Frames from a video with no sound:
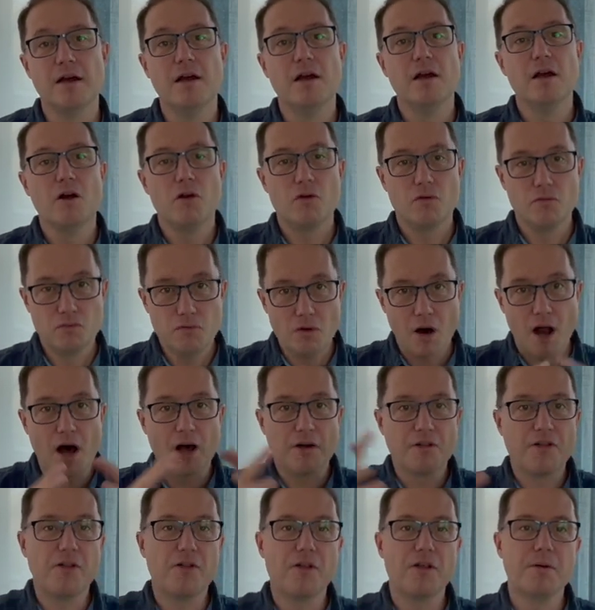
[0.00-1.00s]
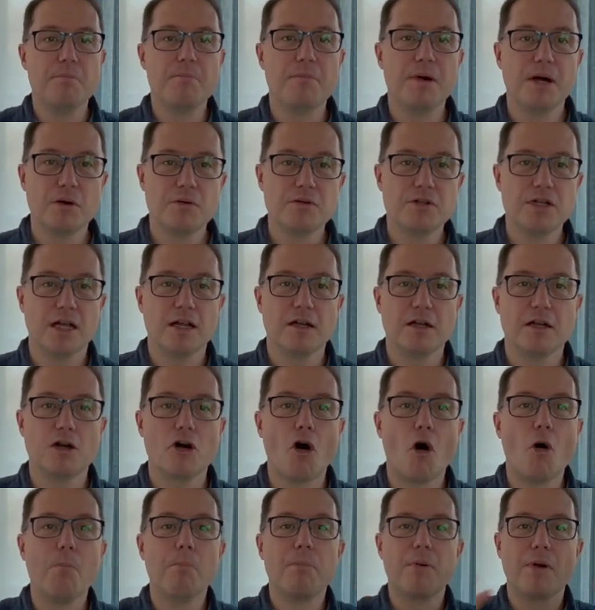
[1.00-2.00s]
rather than building
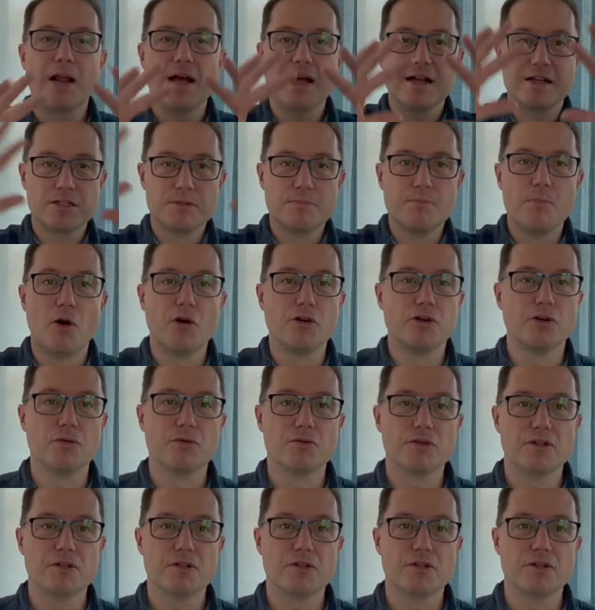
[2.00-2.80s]
complex models